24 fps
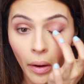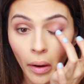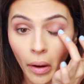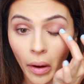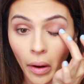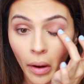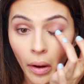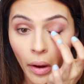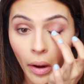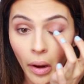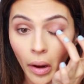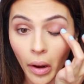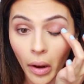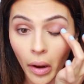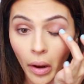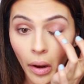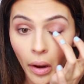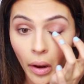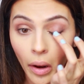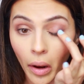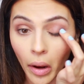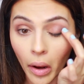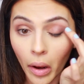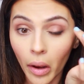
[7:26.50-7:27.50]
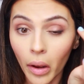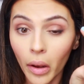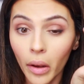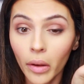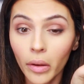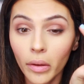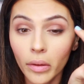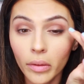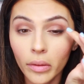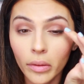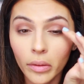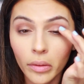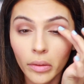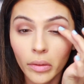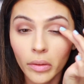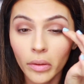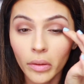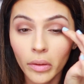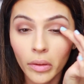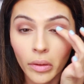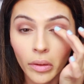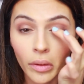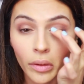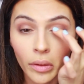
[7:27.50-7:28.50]

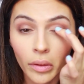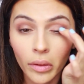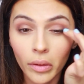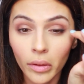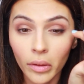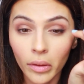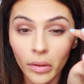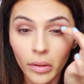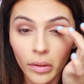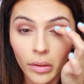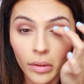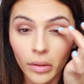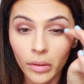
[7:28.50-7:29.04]
(no one is talking)